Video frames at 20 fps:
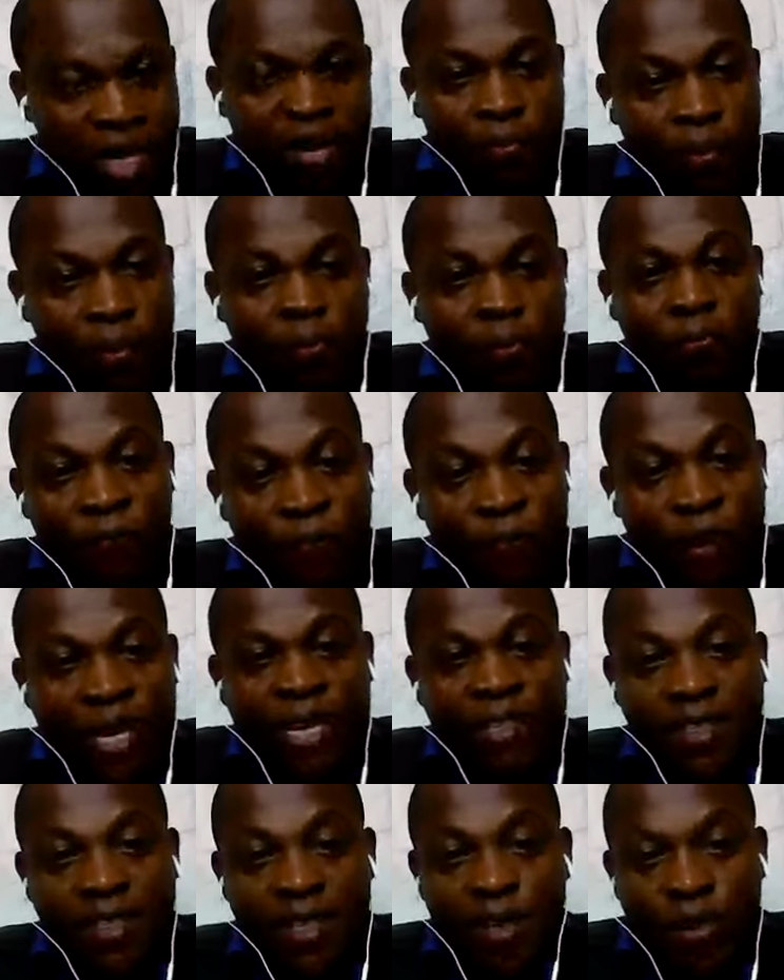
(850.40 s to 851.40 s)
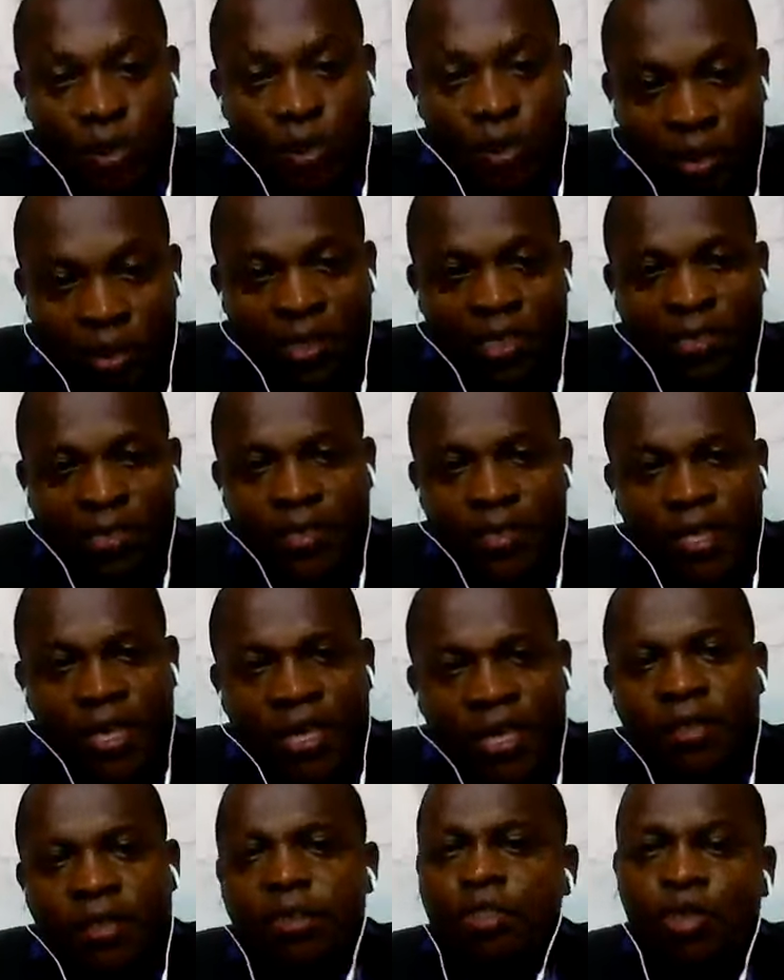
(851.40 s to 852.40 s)
Many people find it a lot
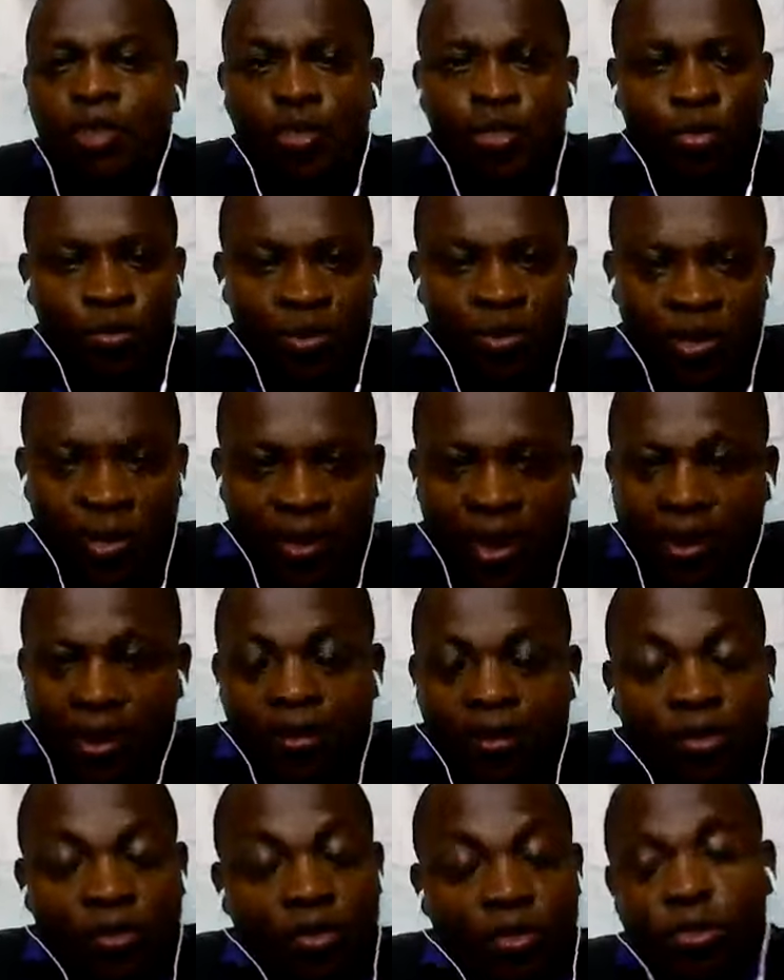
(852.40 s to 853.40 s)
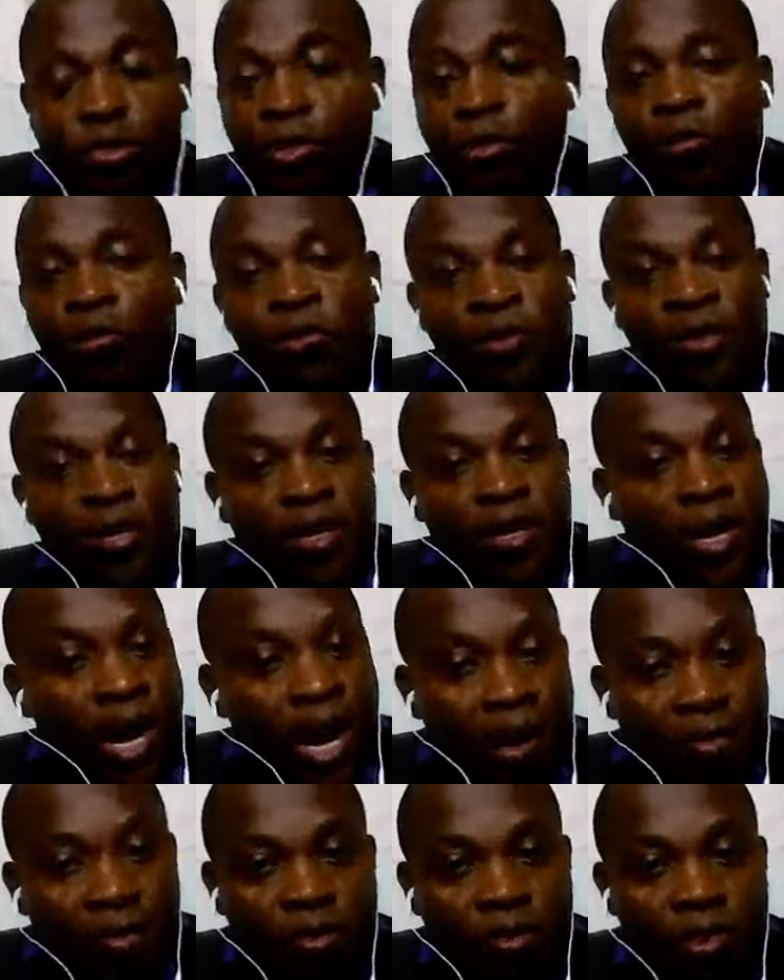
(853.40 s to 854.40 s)
easier to just go with the
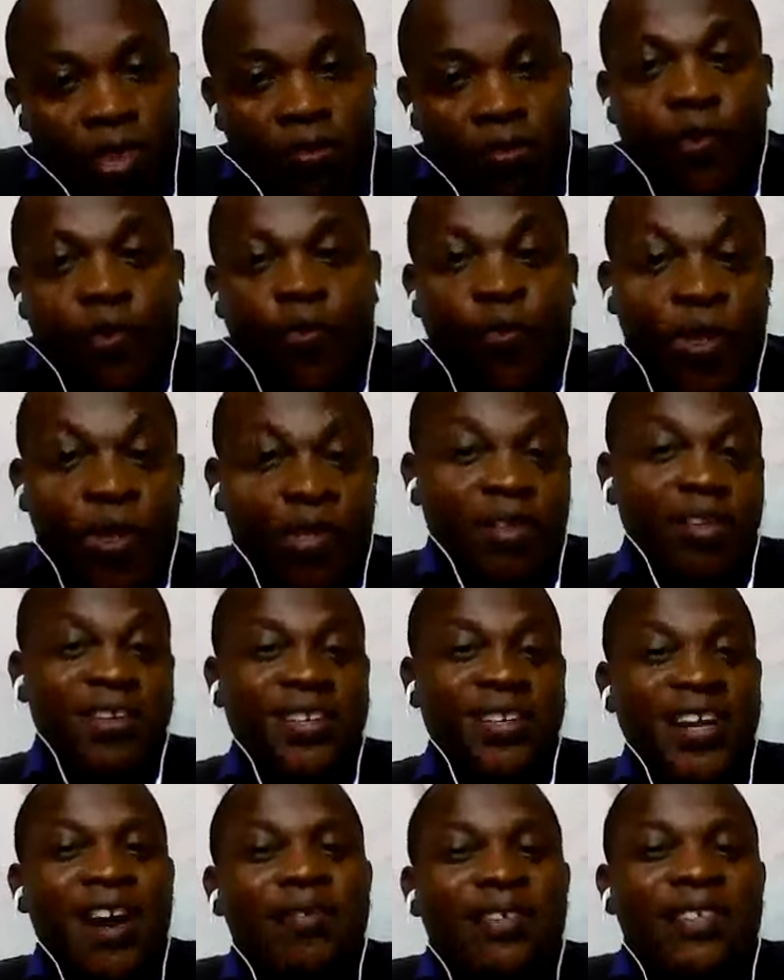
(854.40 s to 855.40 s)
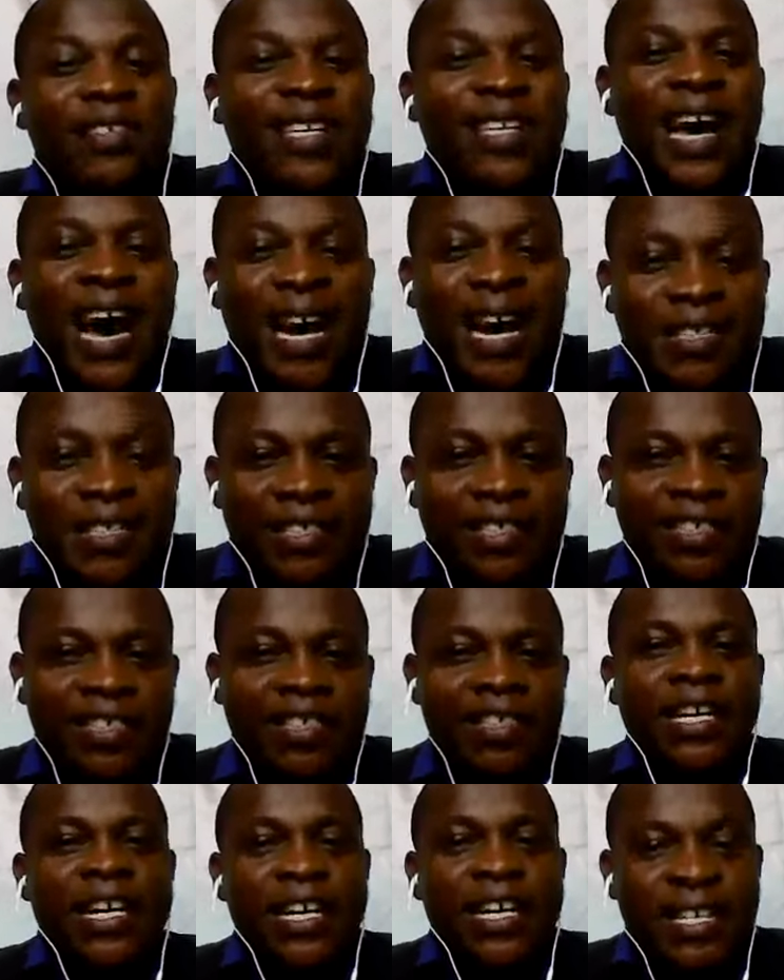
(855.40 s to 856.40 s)
crowd, even when the crowd is
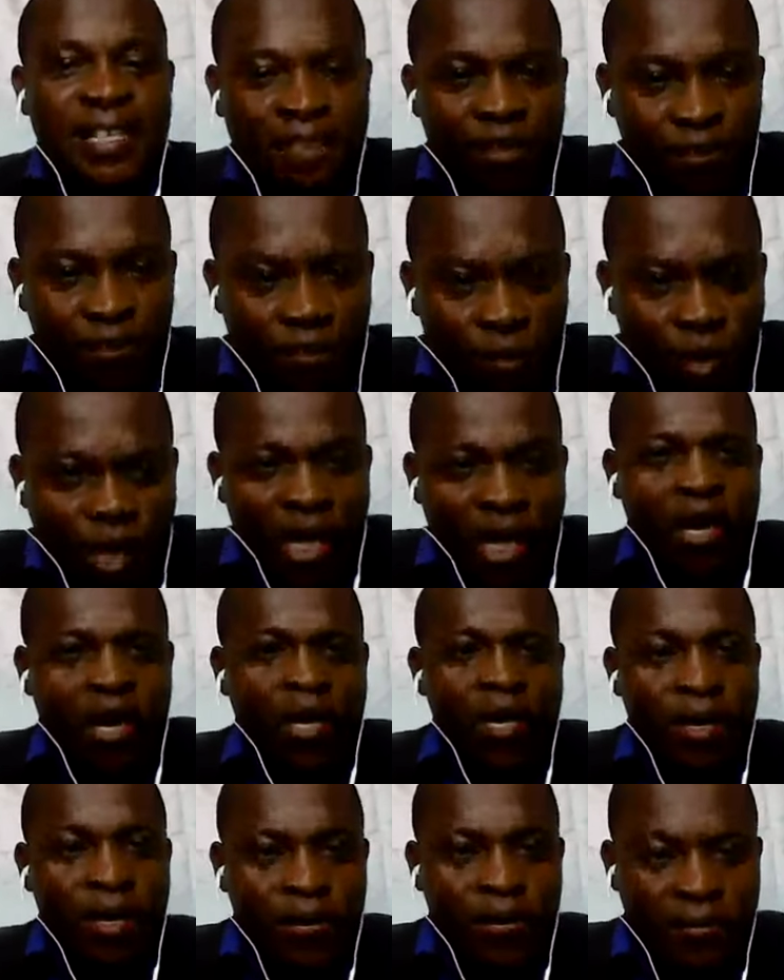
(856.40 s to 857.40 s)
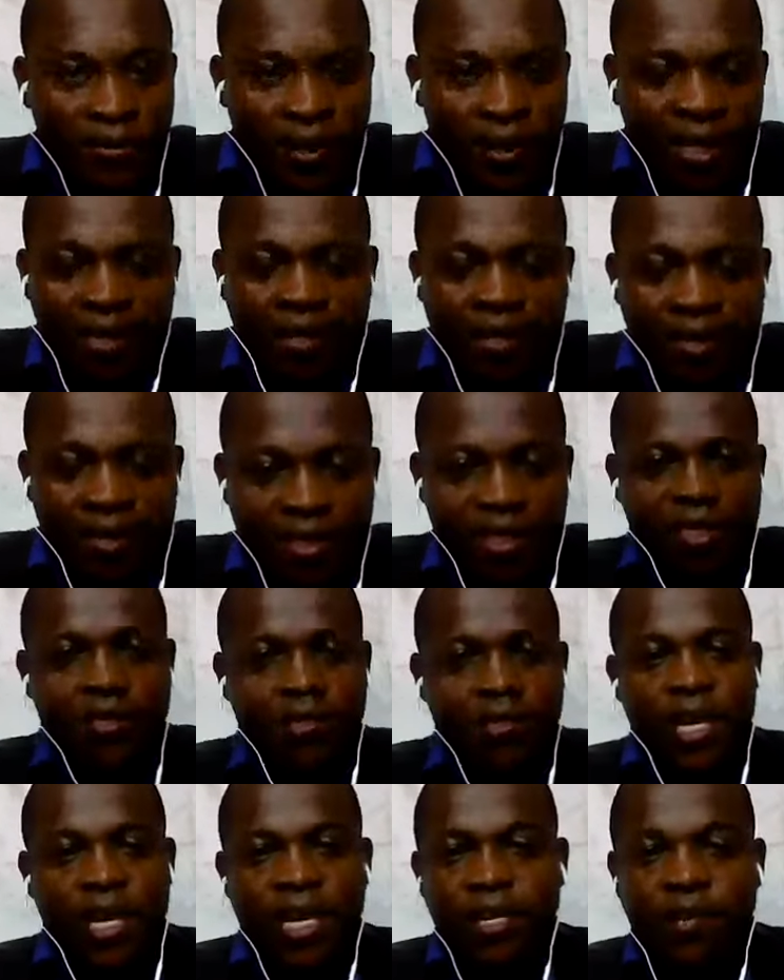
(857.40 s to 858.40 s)
acting in a way that
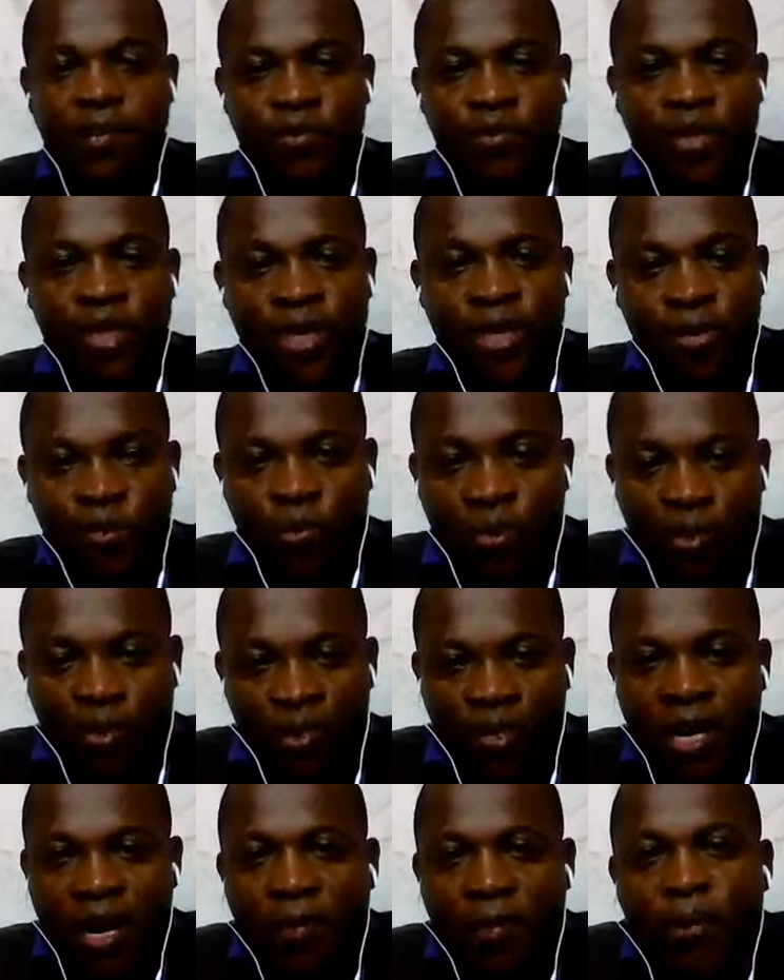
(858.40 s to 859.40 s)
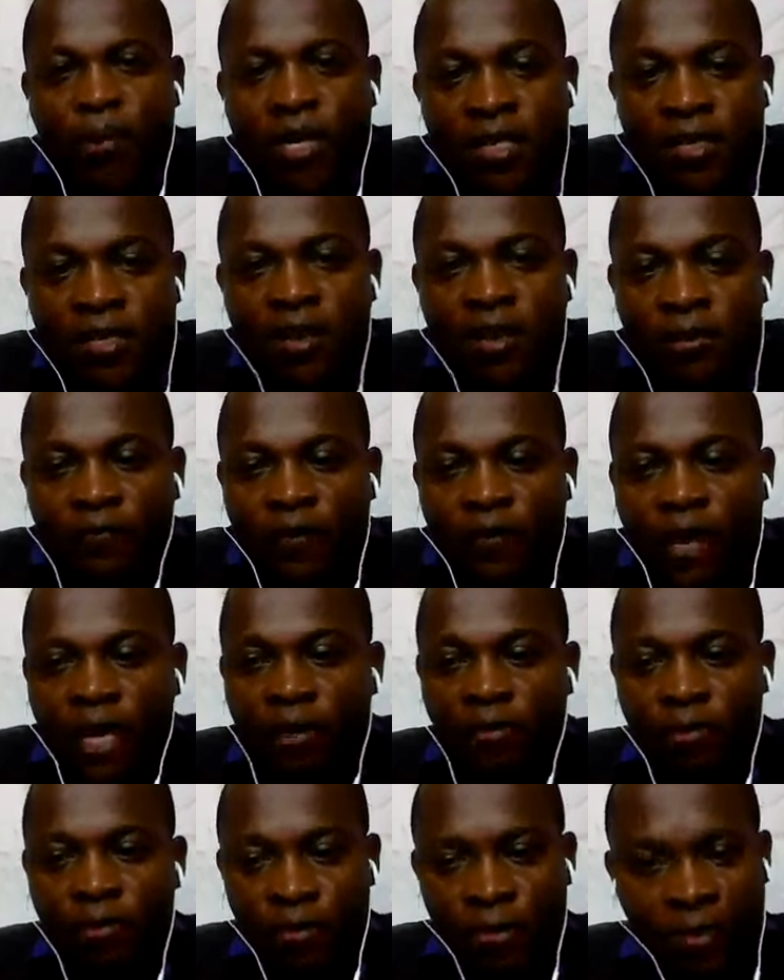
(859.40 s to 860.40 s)
doesn't agree with their personal
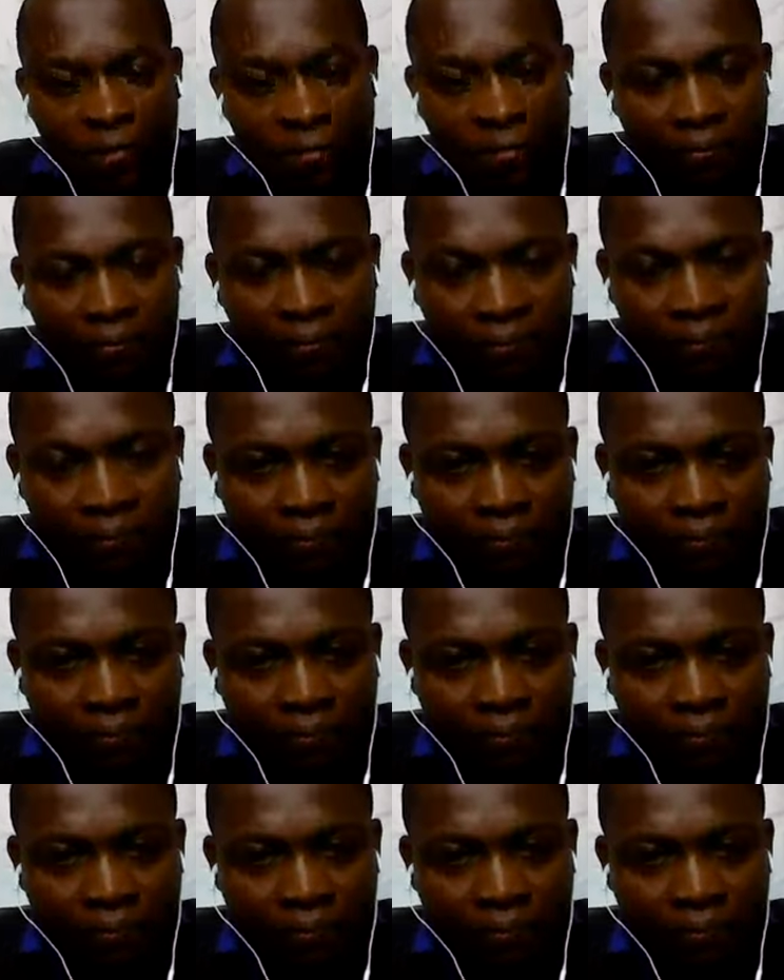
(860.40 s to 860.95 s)
values.